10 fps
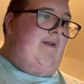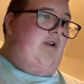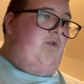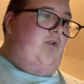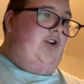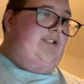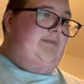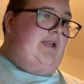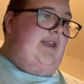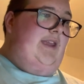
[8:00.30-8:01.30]

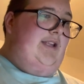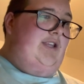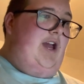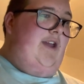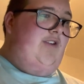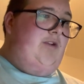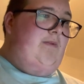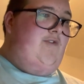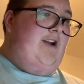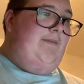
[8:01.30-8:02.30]
Wasps and the entire
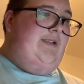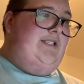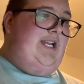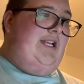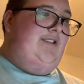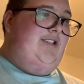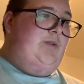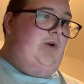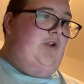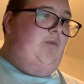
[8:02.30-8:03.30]
rugby family stands as
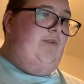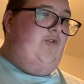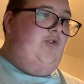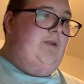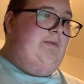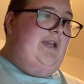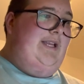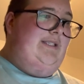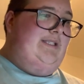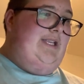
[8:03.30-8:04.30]
one with all the
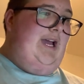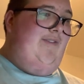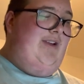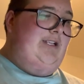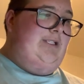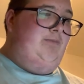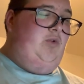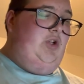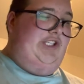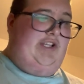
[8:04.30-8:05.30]
players, staff and
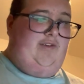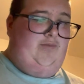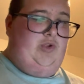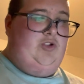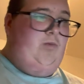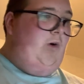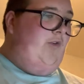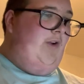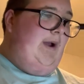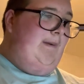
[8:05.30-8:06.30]
supporters of Worcester
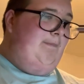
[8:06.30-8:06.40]
Warrior.